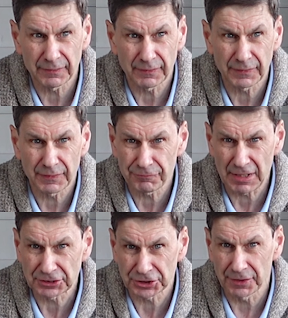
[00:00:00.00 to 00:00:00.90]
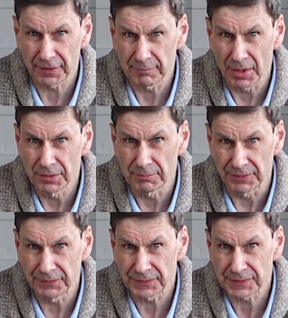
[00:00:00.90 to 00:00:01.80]
the, the fashion at the
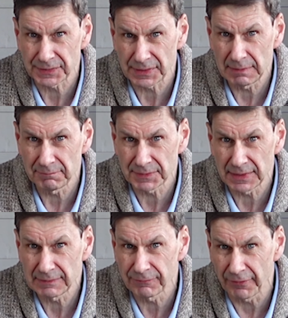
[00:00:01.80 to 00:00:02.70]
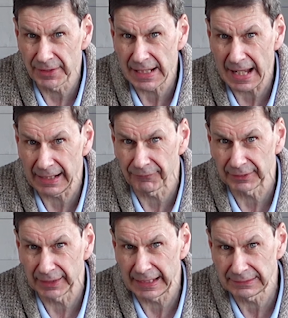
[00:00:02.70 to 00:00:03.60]
moment seems these very
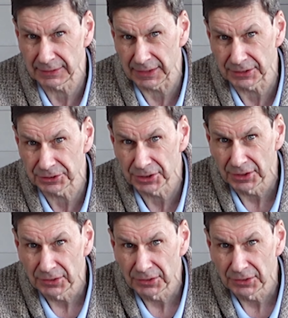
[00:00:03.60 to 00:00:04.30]
outlandish,